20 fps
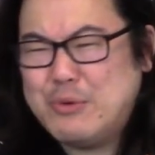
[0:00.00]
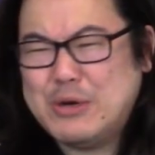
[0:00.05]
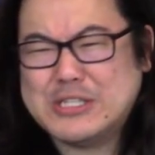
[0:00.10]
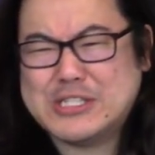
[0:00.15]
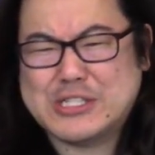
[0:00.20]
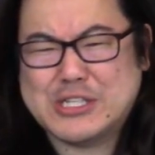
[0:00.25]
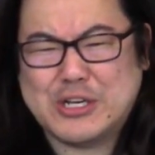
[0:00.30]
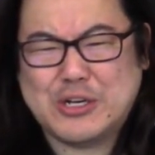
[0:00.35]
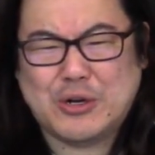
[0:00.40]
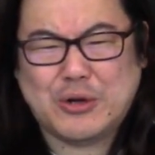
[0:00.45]

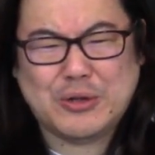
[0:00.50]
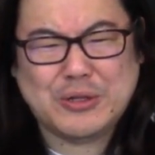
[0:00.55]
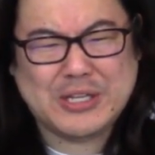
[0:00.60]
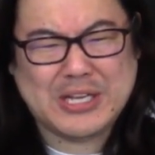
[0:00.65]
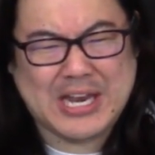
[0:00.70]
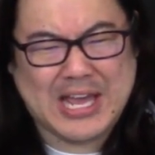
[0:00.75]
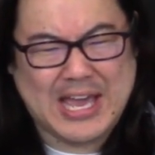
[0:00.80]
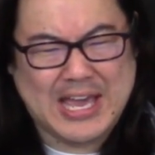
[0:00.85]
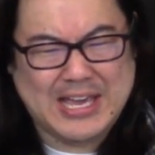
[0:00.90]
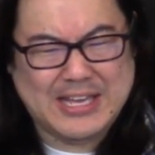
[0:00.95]
what's the
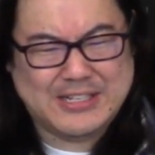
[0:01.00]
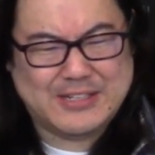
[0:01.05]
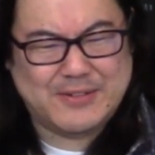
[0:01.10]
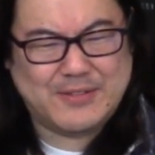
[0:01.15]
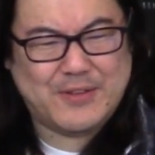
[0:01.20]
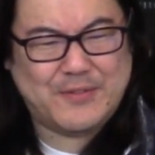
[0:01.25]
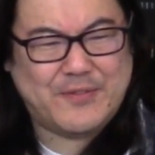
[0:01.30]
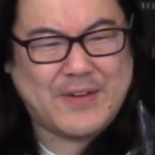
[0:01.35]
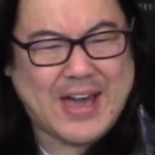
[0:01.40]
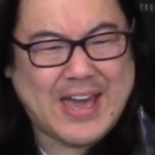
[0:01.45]
golden age
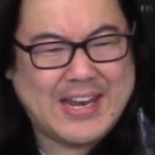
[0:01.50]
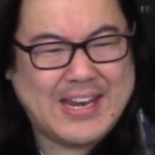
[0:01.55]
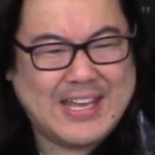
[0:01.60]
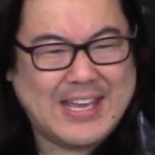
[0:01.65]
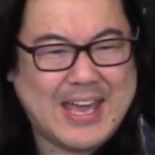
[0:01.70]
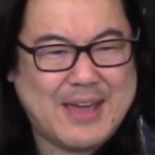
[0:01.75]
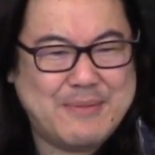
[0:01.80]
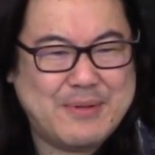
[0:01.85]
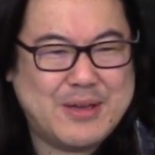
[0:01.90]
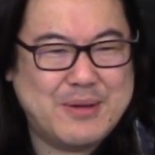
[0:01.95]
of the
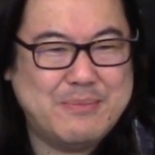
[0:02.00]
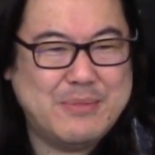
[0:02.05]
fighting game